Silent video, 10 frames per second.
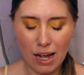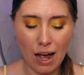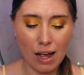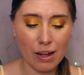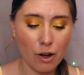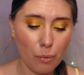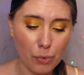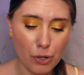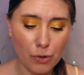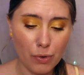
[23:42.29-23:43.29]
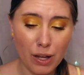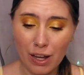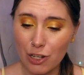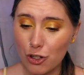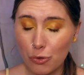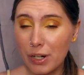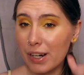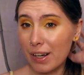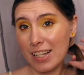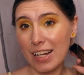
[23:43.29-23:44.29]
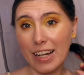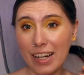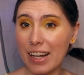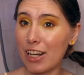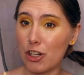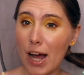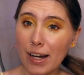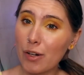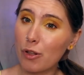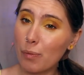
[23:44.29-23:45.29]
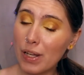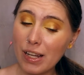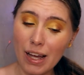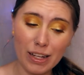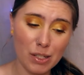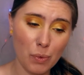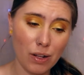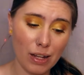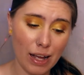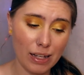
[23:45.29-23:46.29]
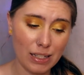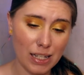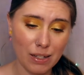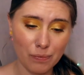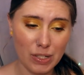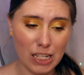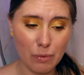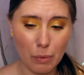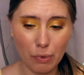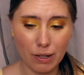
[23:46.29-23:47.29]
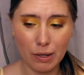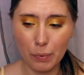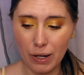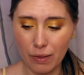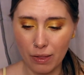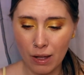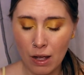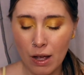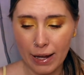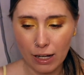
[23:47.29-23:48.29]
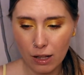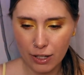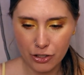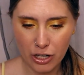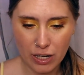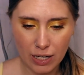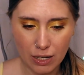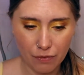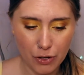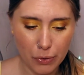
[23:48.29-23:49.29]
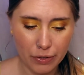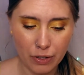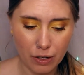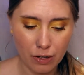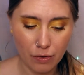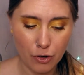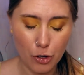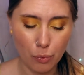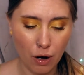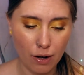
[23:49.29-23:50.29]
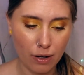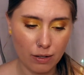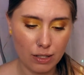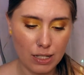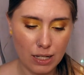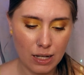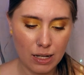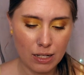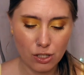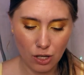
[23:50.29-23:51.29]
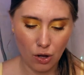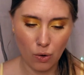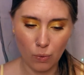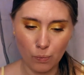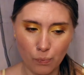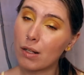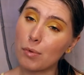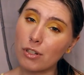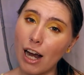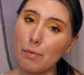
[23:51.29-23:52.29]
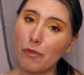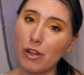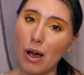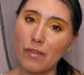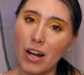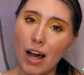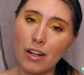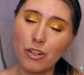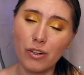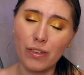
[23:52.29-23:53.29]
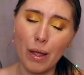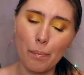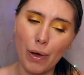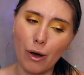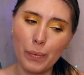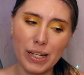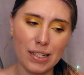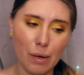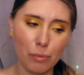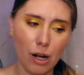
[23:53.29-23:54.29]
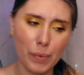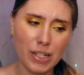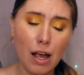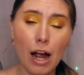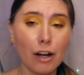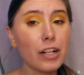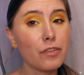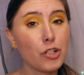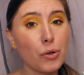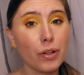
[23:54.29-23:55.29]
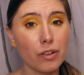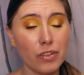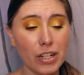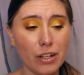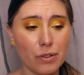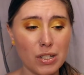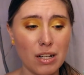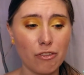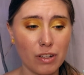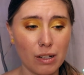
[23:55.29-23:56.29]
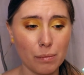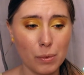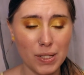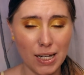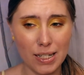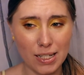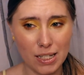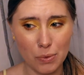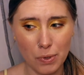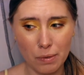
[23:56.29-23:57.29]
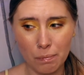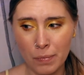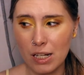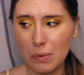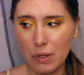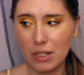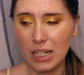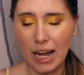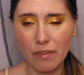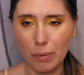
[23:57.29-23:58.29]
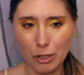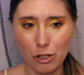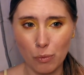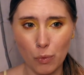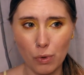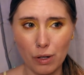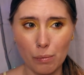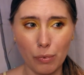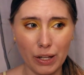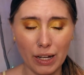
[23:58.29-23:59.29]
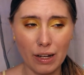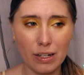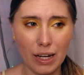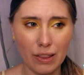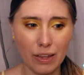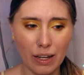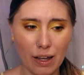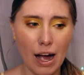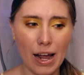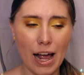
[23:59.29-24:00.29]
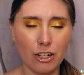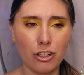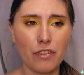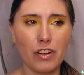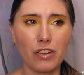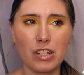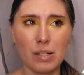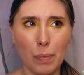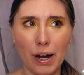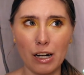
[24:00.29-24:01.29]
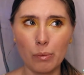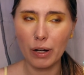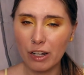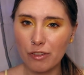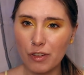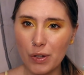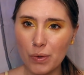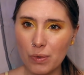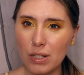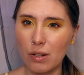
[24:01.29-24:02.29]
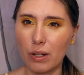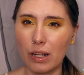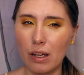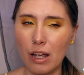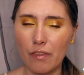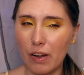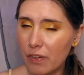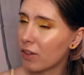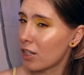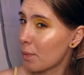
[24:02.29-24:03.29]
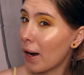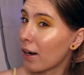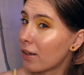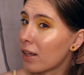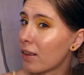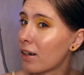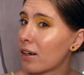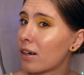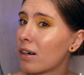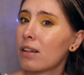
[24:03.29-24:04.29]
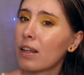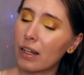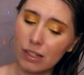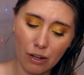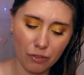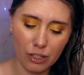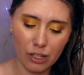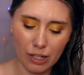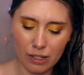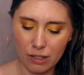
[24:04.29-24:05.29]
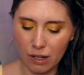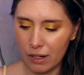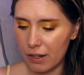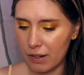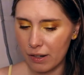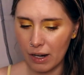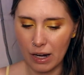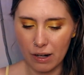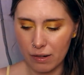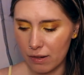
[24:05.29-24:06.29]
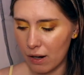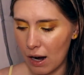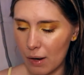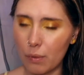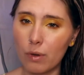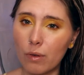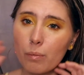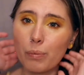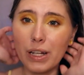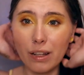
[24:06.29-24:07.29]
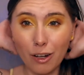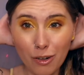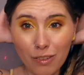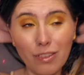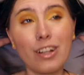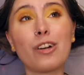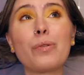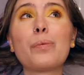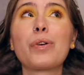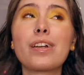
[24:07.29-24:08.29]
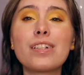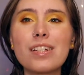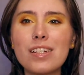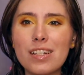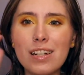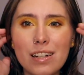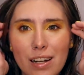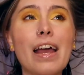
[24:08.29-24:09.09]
I hope you enjoyed sitting and chatting with me, as well as seeing me play with a collection and a few other new products. So subscribe if you have not, turn on that bell, because I promise I already have 2 other videos filmed besides this one, as well as I have a bunch more planned, and like I actually feel inspired a few. So like if I feel inspired, then they're like definitely gonna get done, and I will be a little bit more consistent.